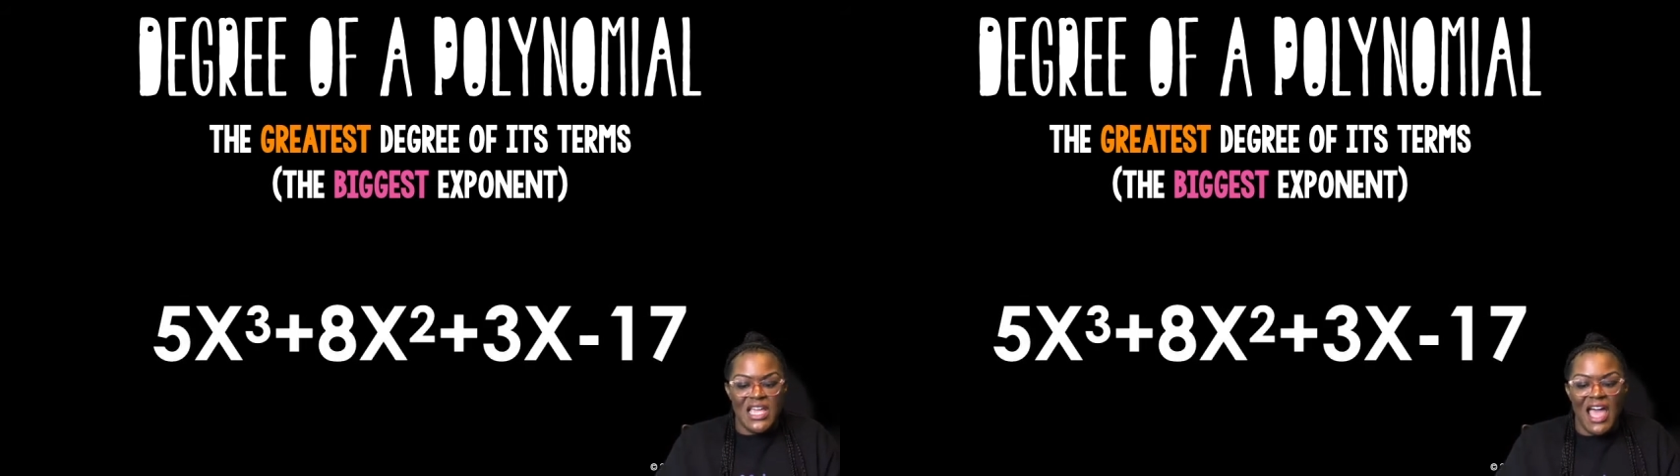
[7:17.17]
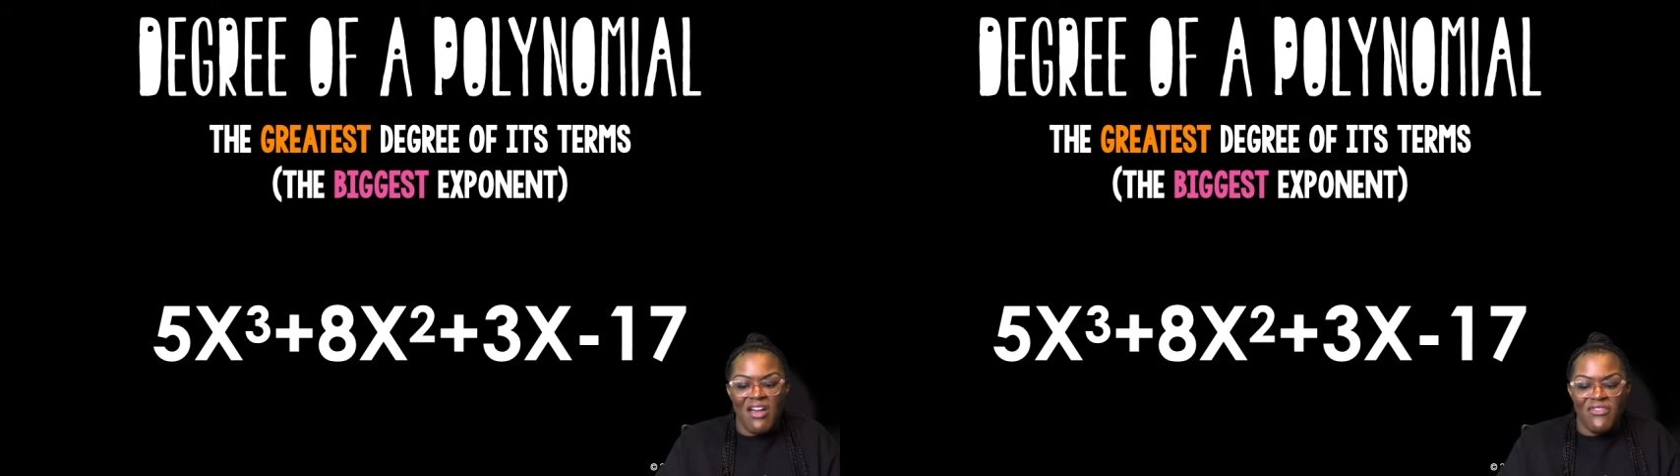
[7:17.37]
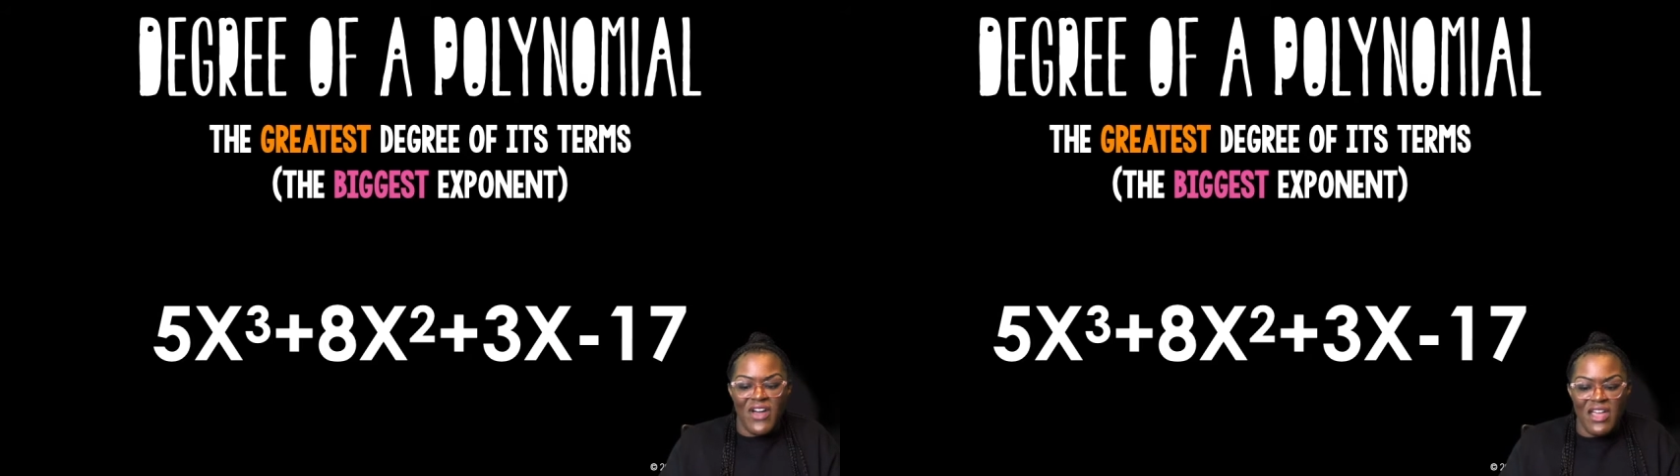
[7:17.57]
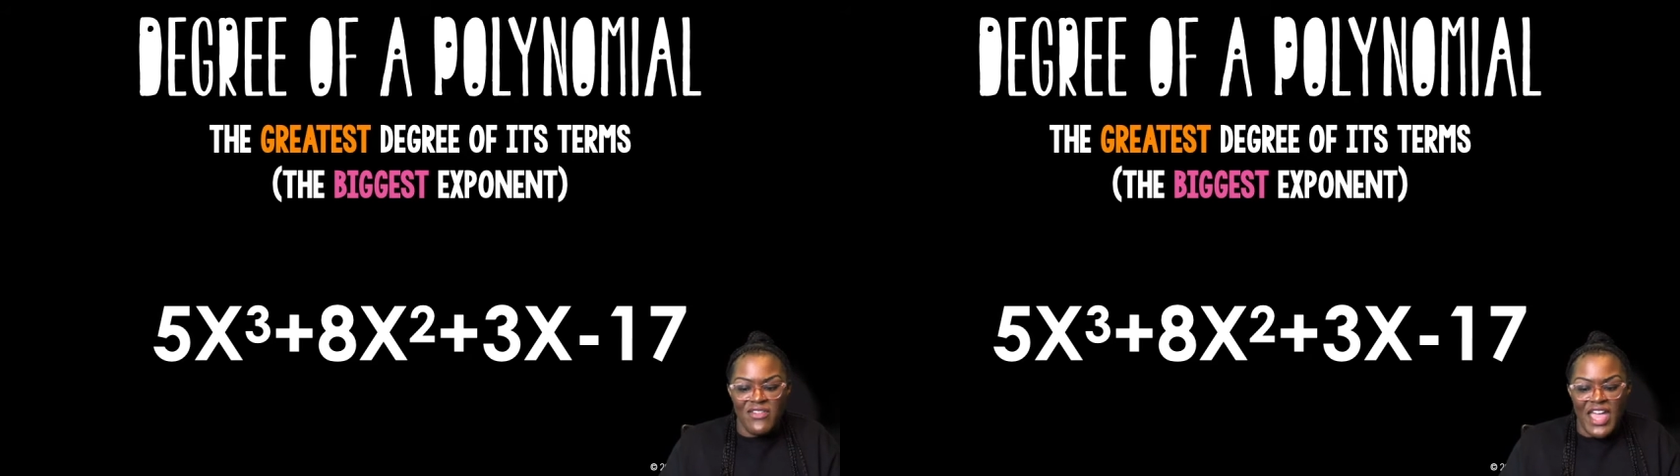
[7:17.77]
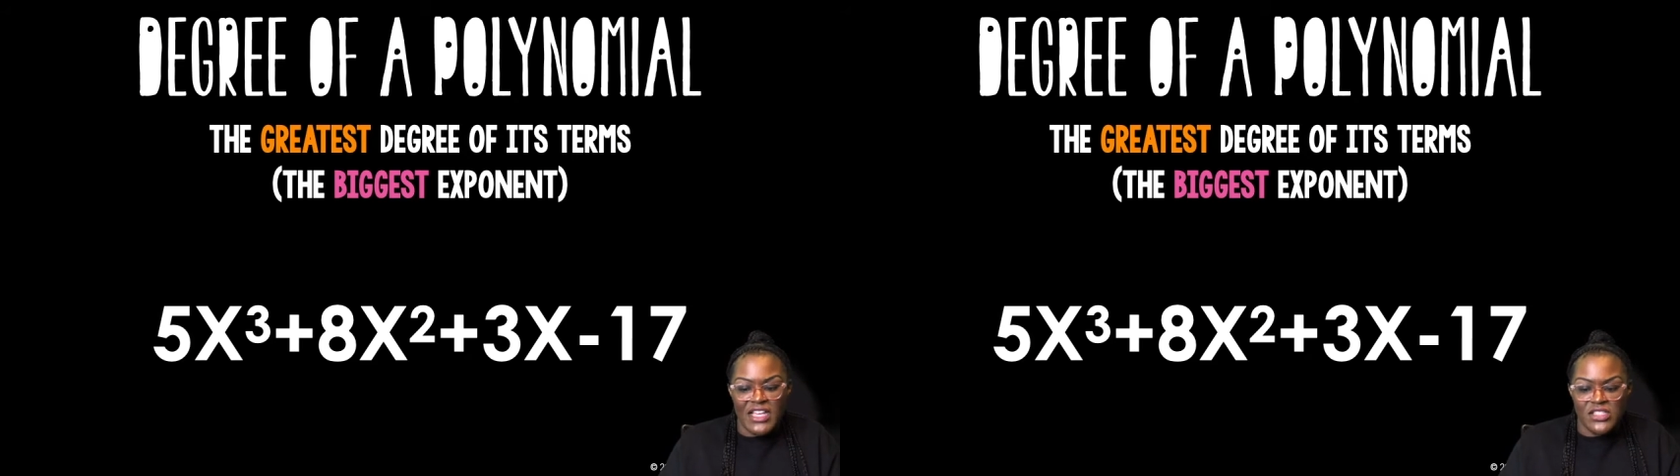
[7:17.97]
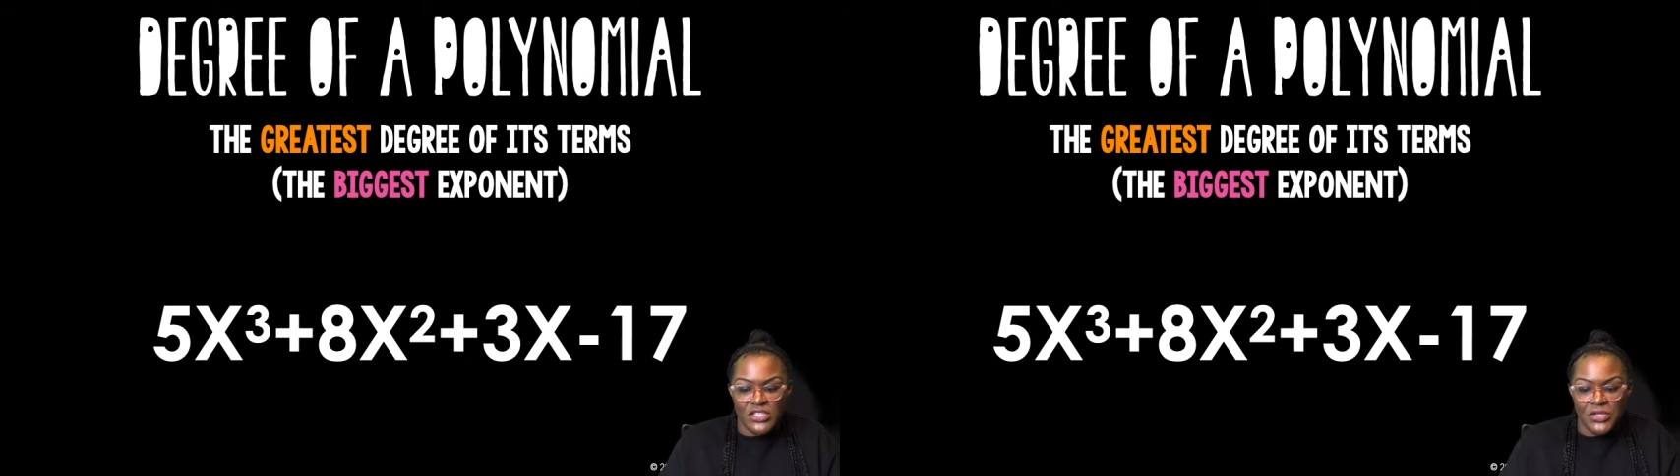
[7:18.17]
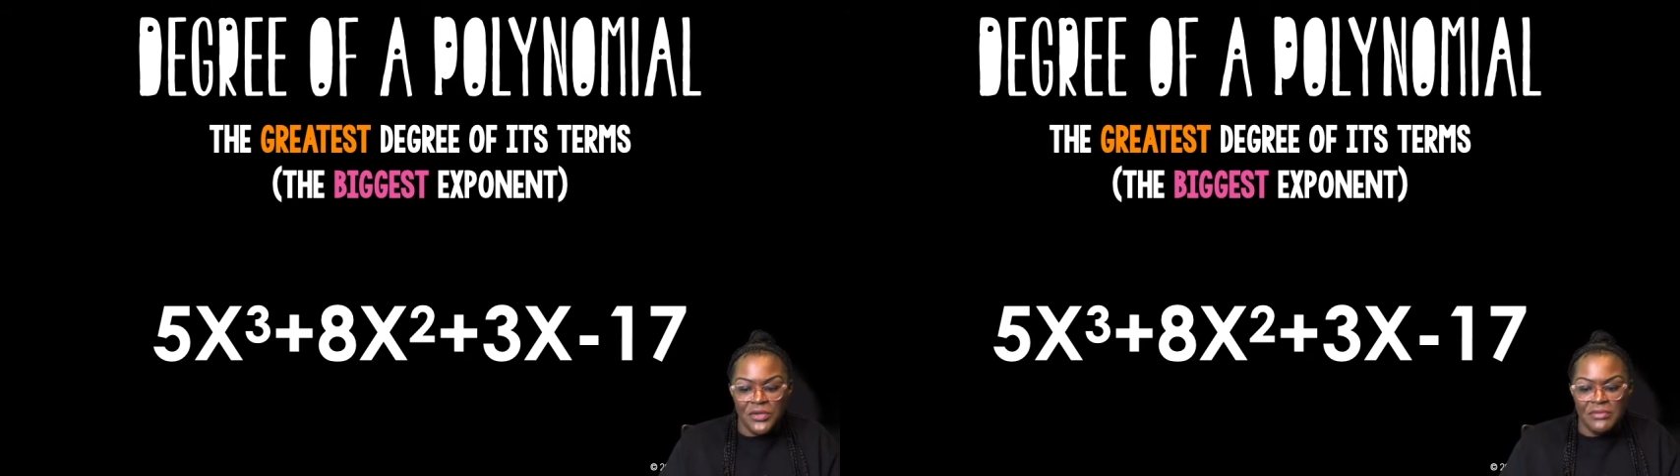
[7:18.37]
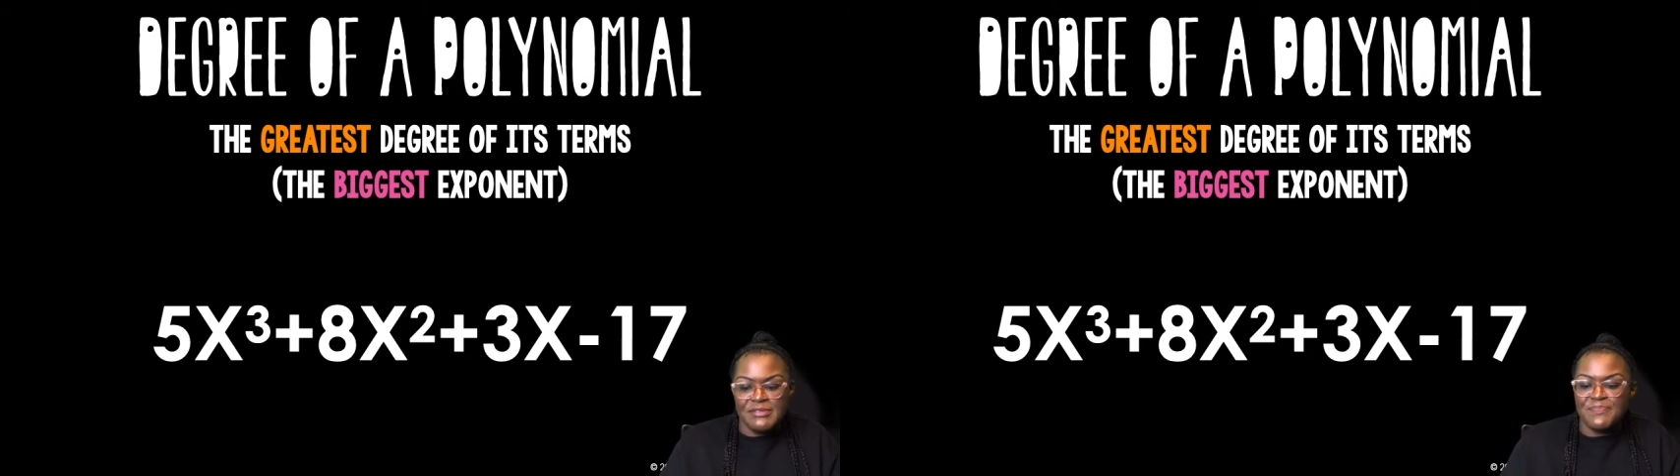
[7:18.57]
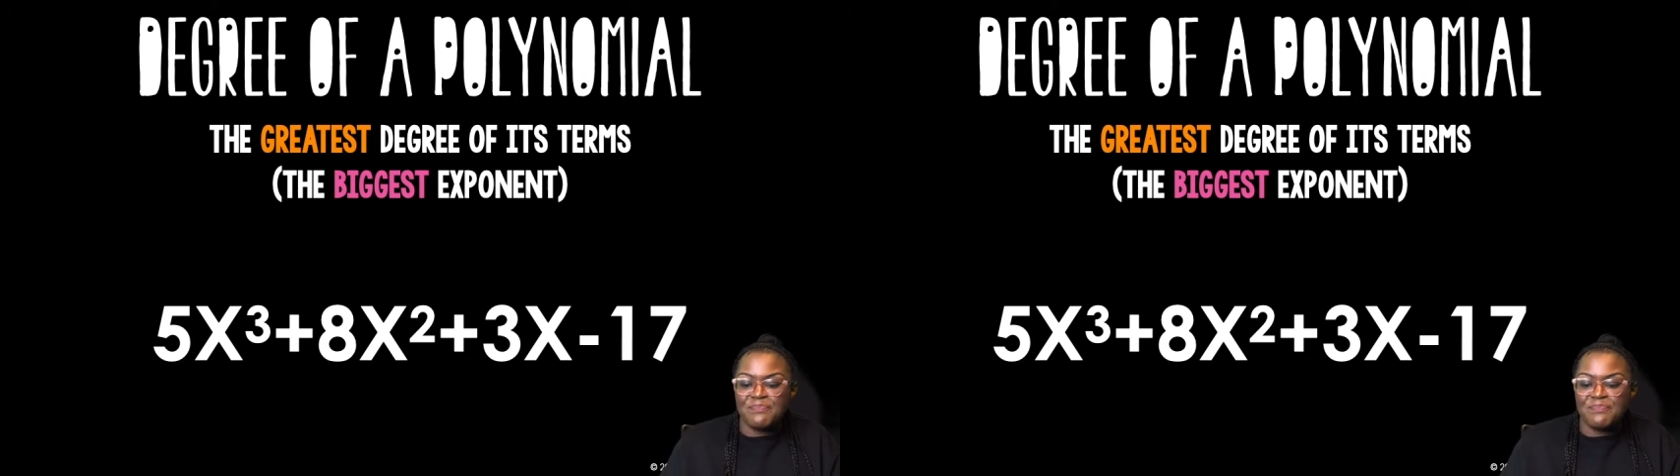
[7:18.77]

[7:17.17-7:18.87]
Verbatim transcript: I have 5x cubed,